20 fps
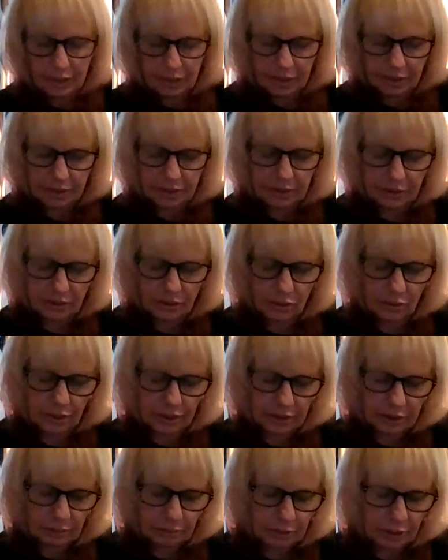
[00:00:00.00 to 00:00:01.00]
This is
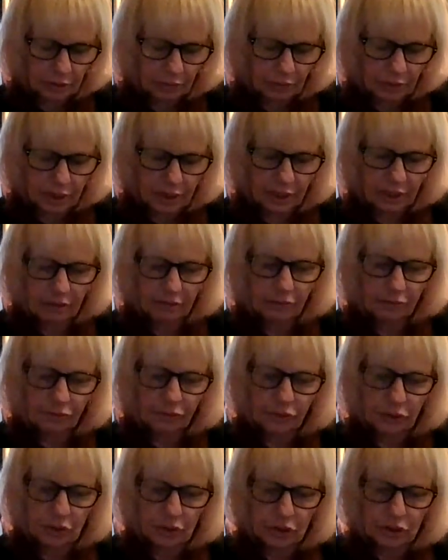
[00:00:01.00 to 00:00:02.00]
going to be a reading
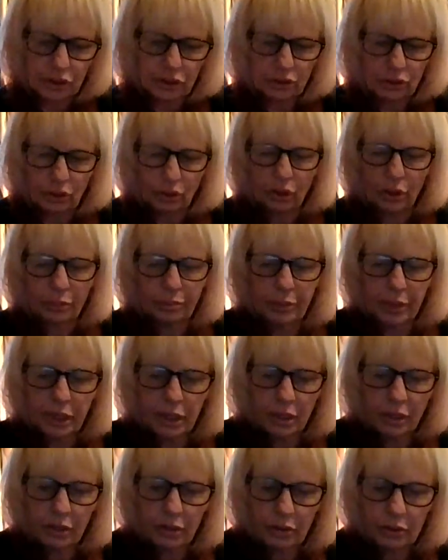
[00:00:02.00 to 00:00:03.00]
for
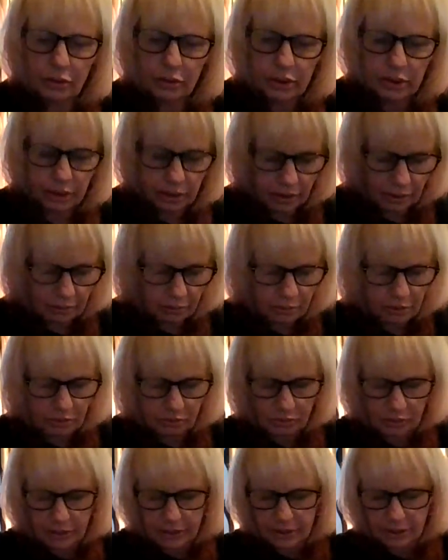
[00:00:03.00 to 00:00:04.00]
Scorpio, Sun,
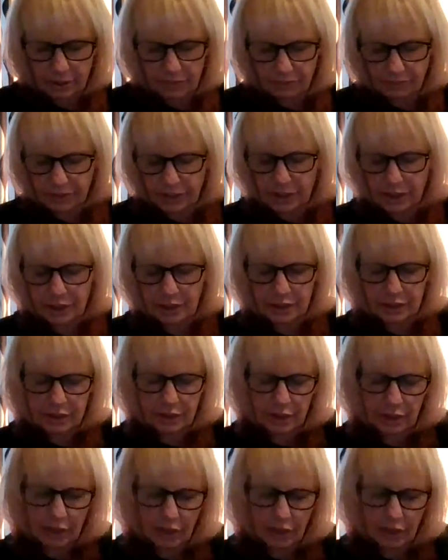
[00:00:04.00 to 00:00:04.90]
Moon, Rising, and Venus.